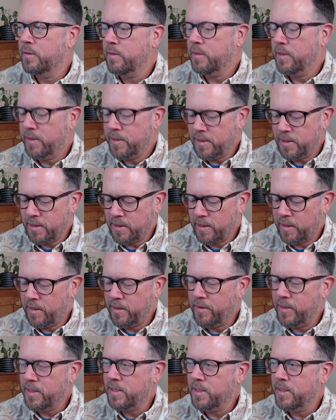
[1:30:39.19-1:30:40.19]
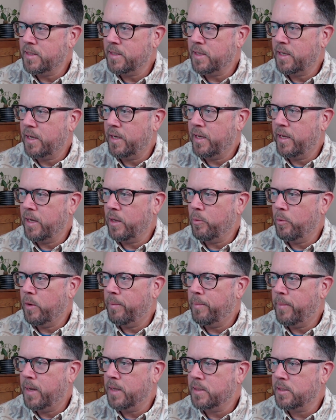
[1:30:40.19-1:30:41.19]
This is a this is a inkwell
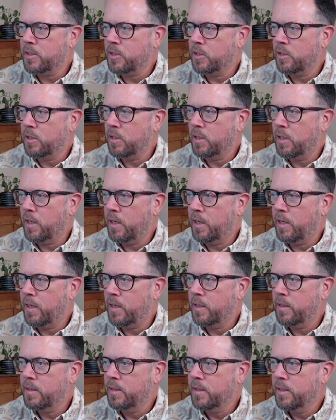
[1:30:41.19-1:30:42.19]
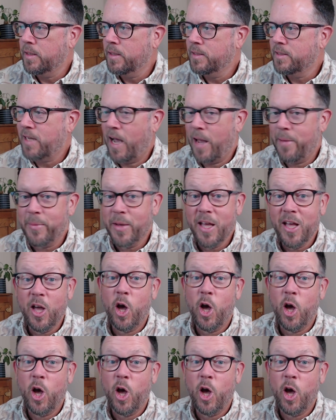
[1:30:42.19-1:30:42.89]
monster uh, type.